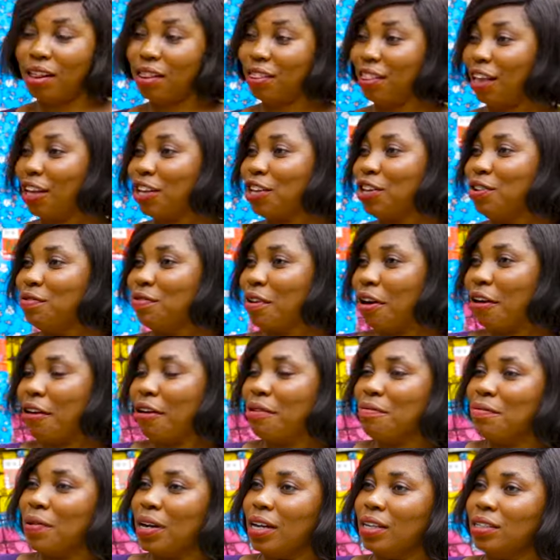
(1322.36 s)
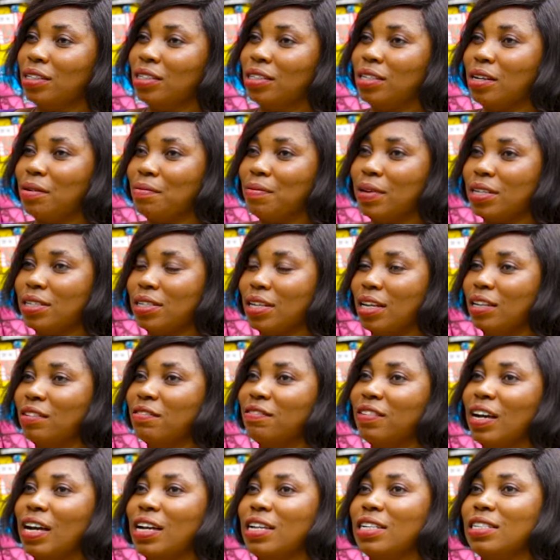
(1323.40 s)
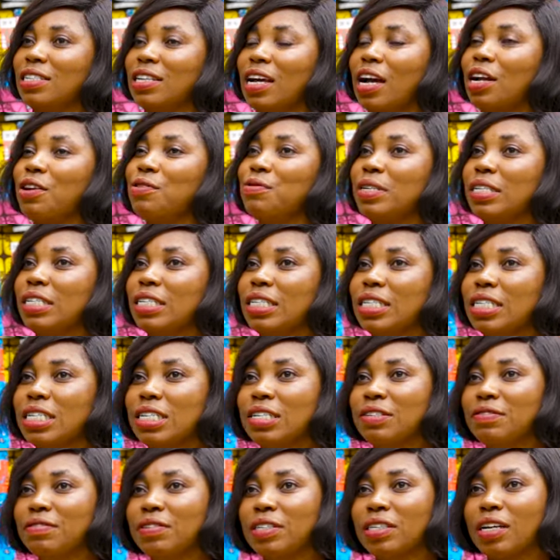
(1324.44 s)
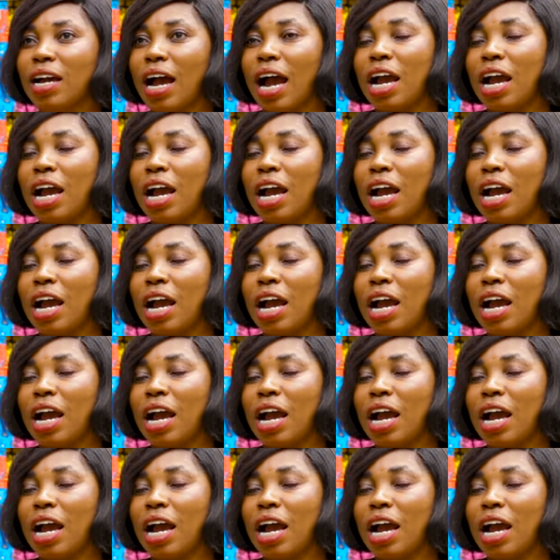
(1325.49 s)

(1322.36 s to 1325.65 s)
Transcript: Thank you very much. The best advice I received,